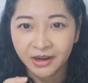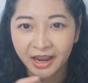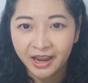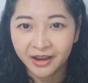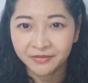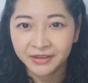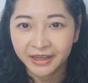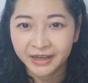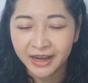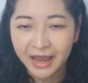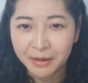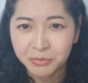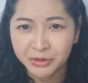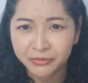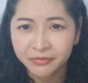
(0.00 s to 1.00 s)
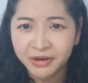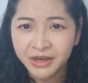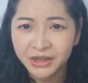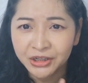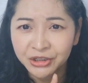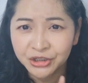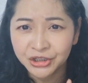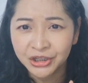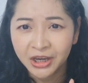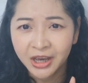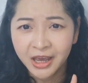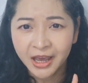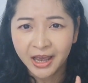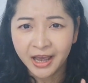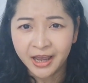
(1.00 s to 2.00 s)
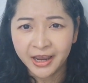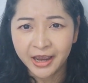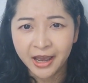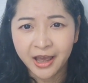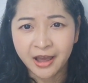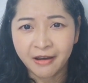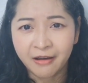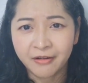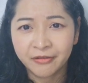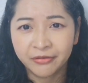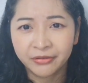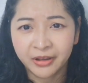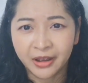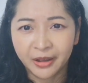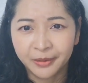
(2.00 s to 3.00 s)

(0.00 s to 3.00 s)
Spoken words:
I have like Amarige, I have